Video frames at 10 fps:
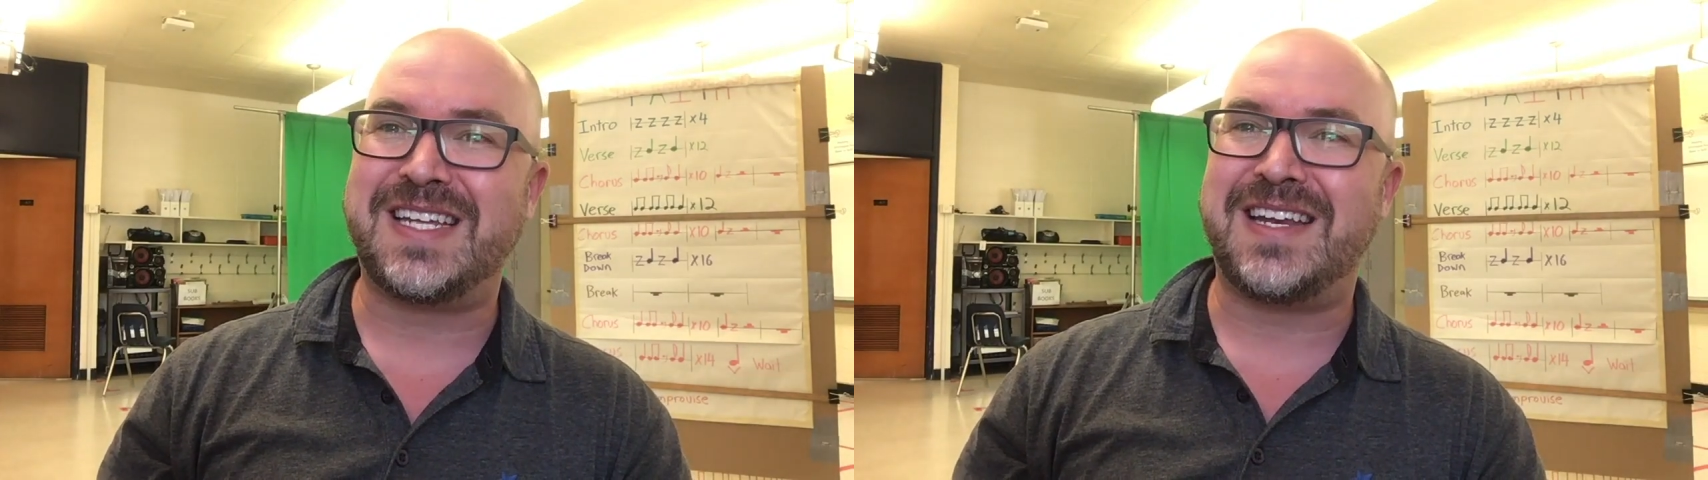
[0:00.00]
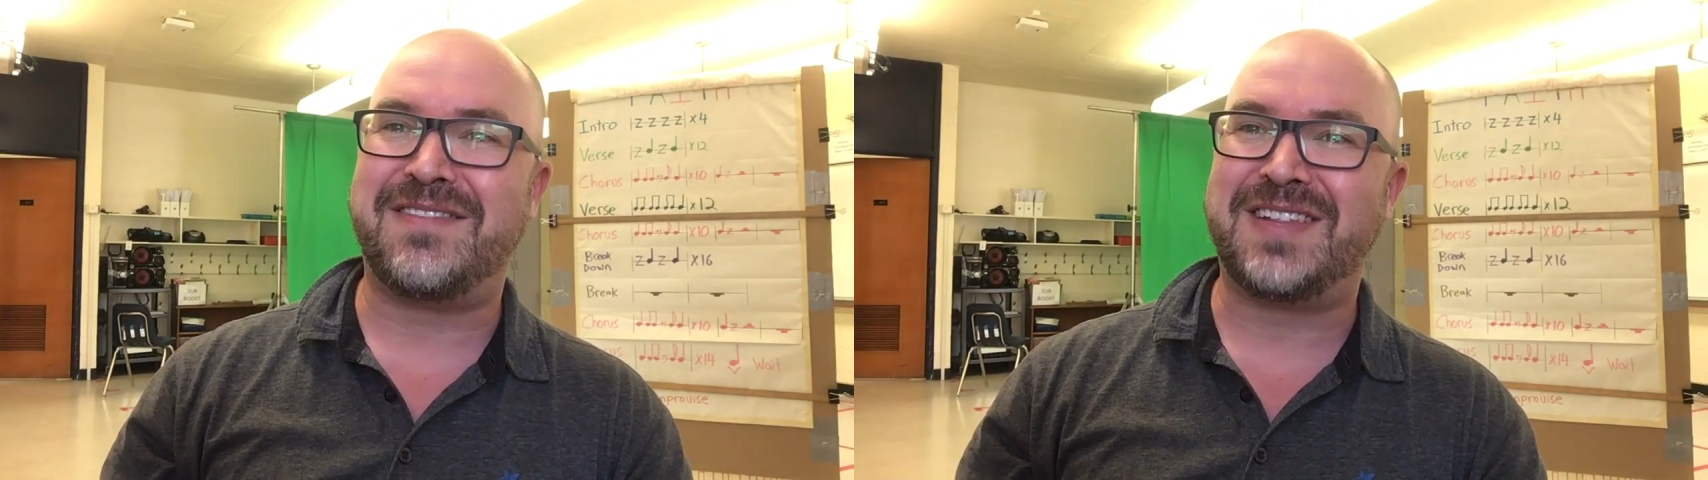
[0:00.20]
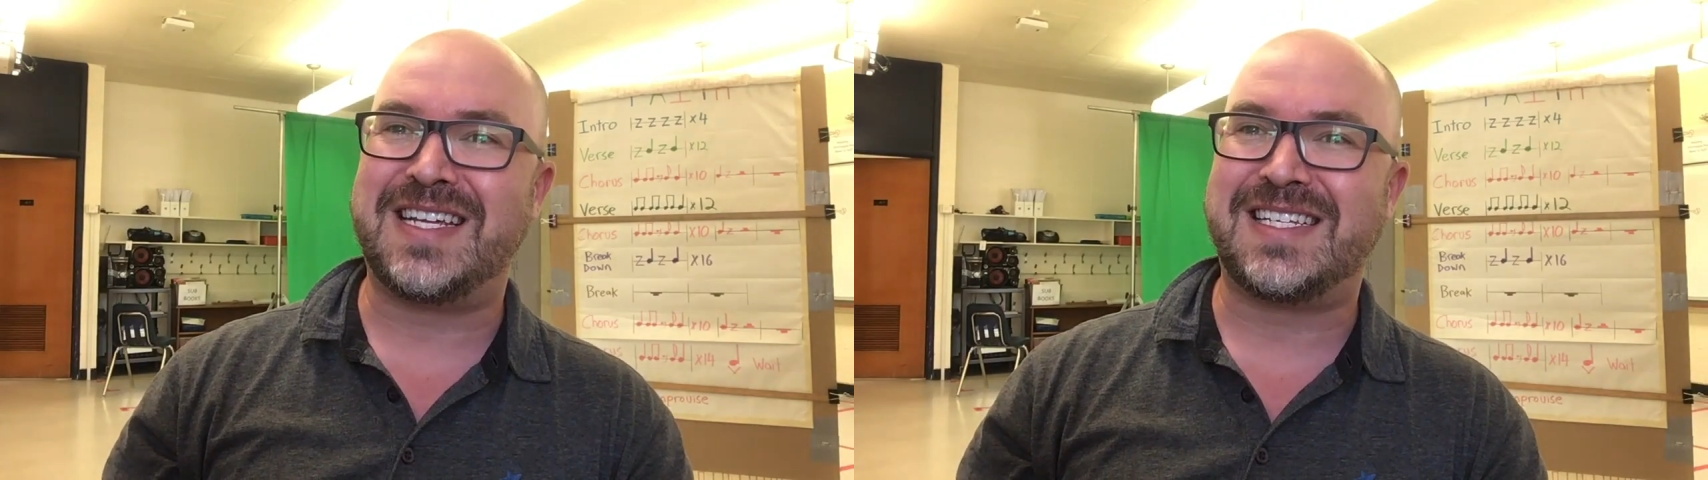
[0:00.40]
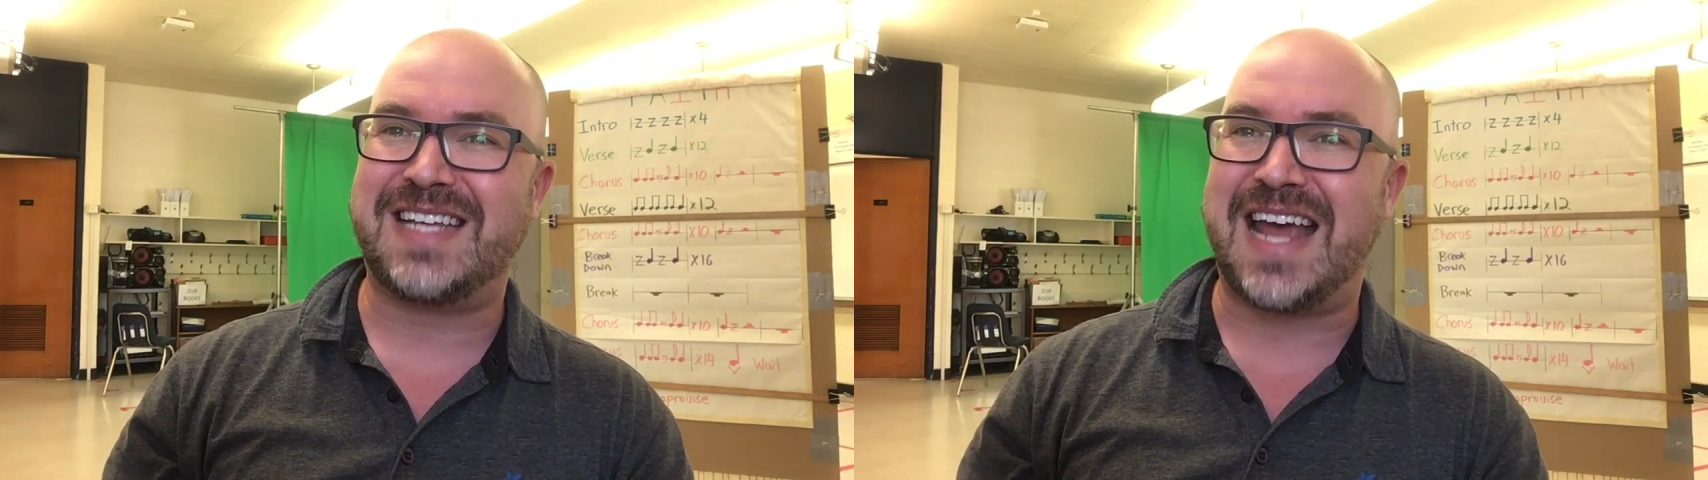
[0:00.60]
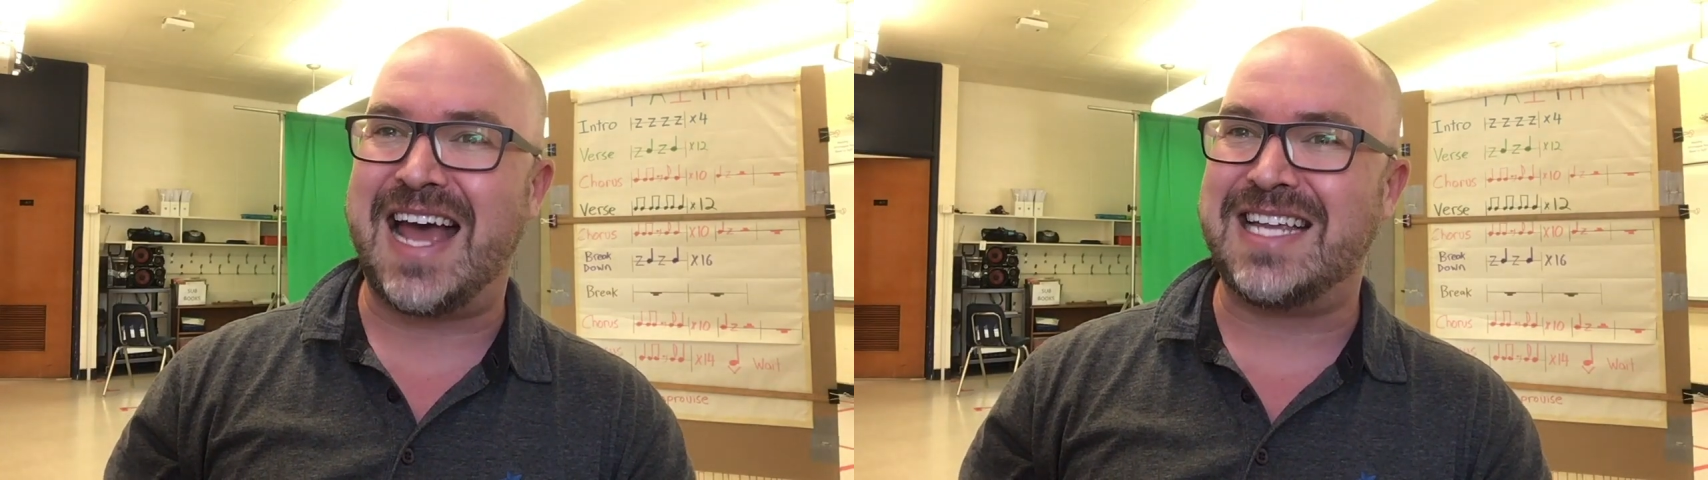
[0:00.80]
any of this
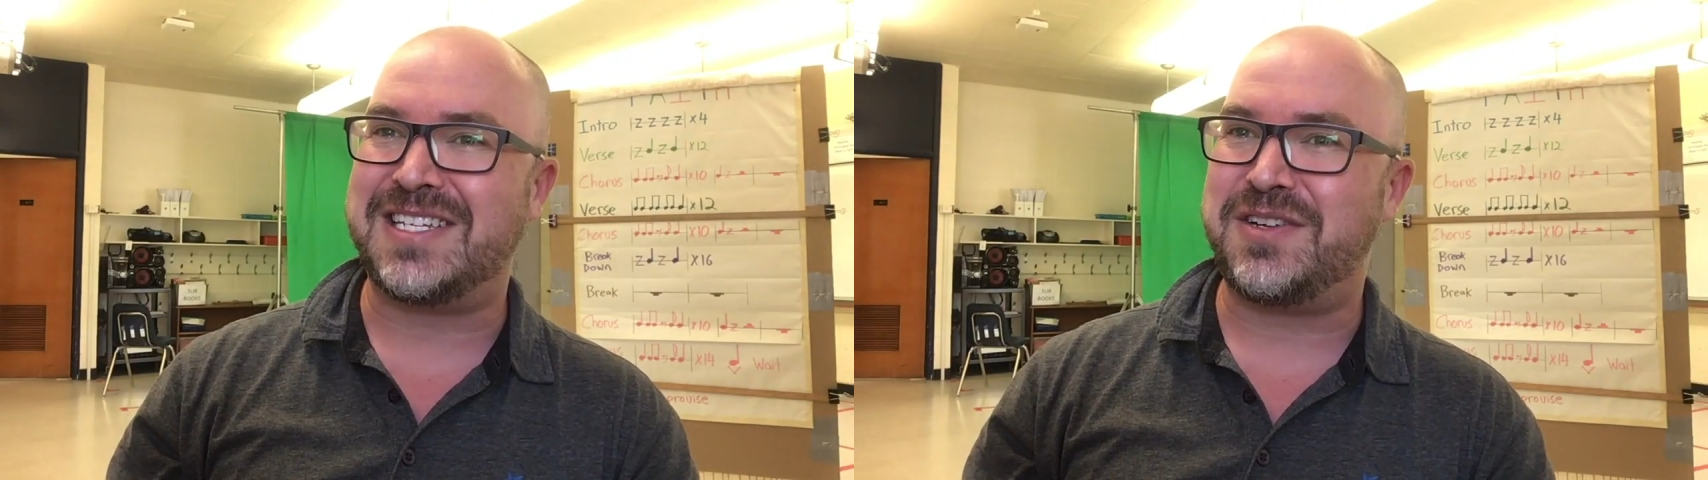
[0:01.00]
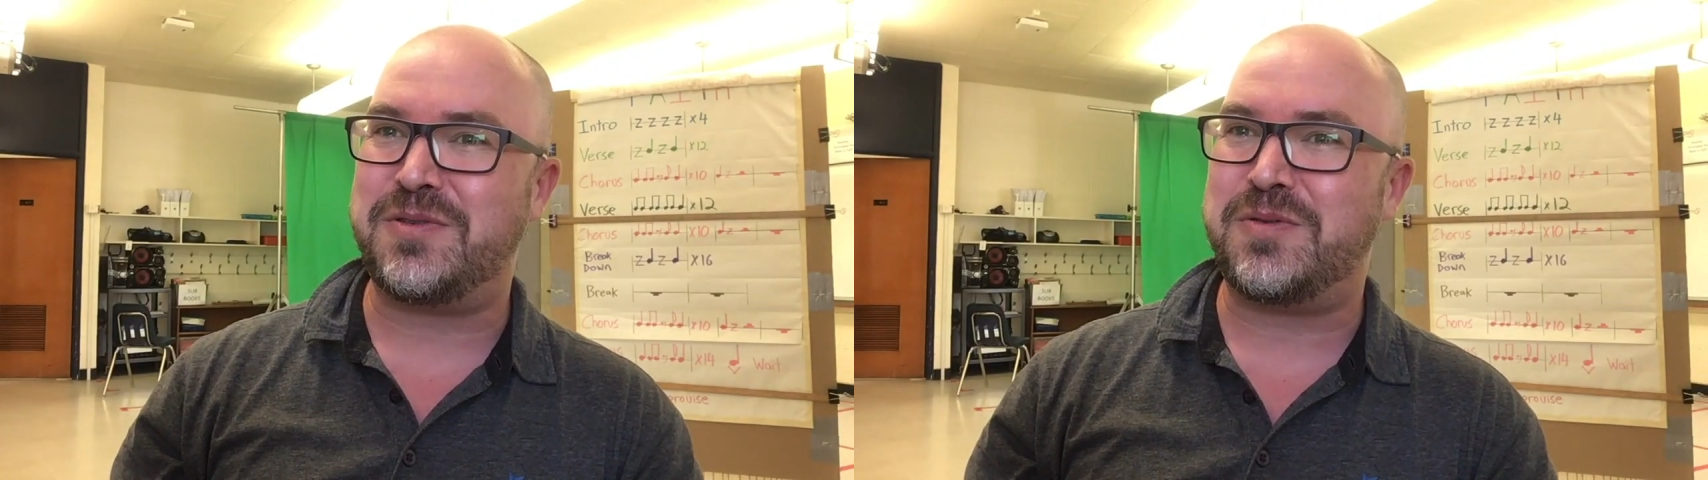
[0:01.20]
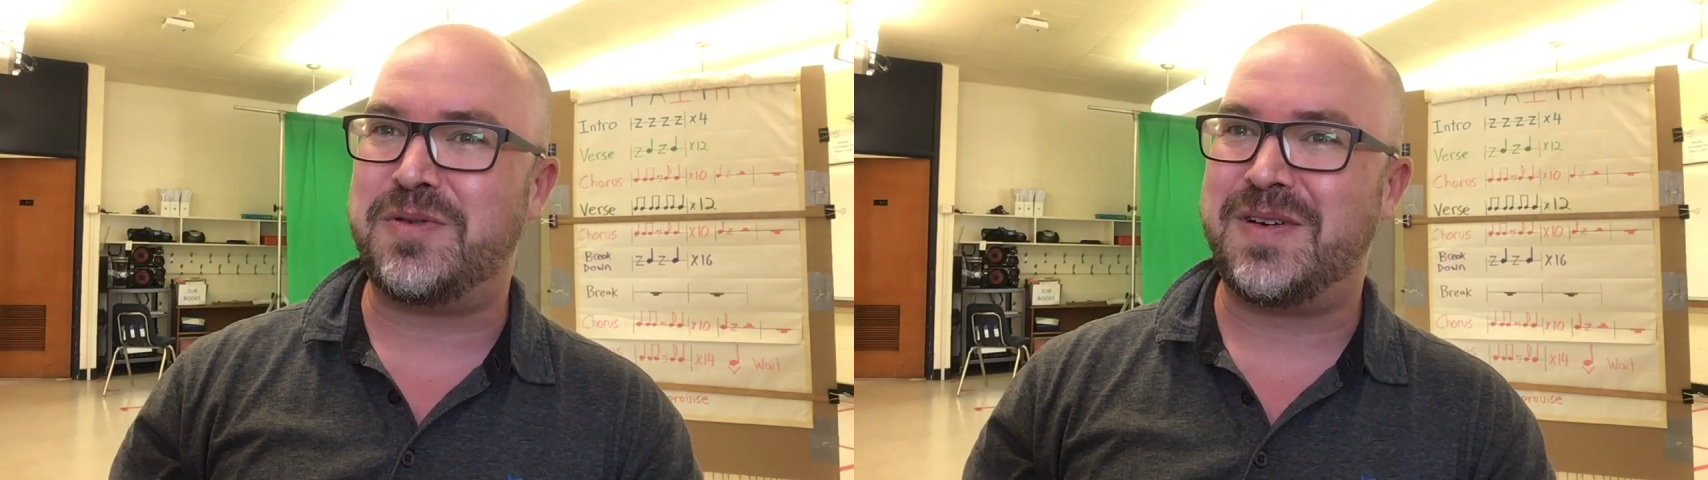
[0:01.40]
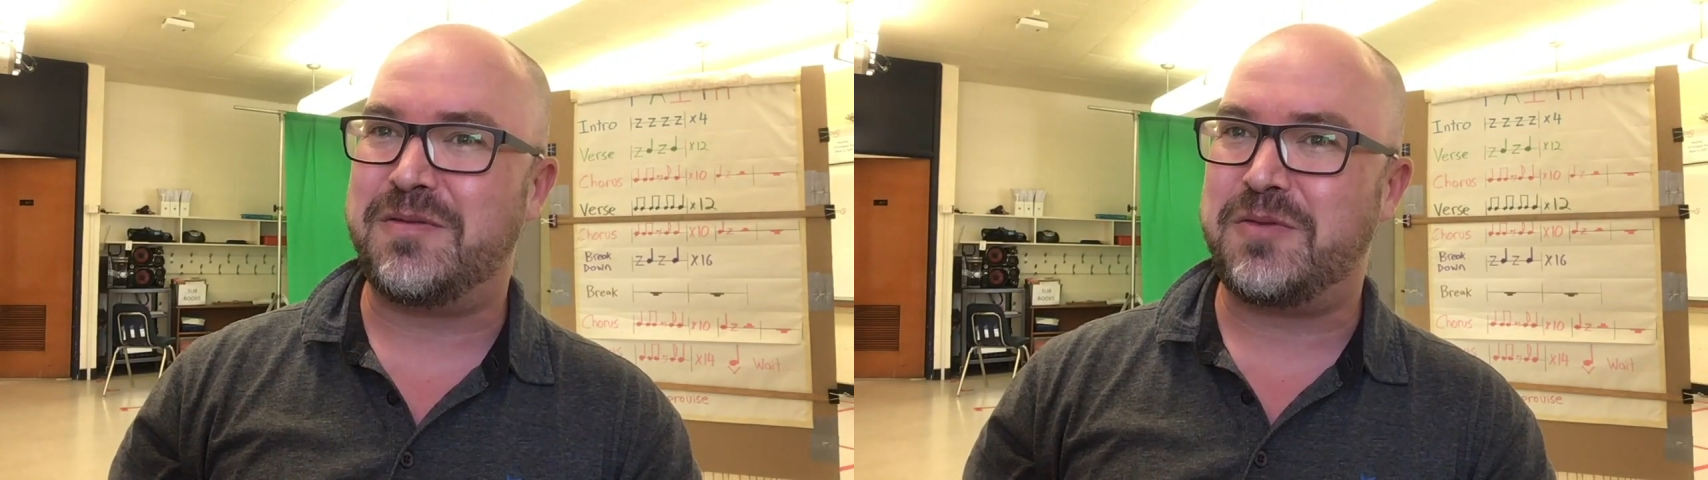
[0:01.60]
as you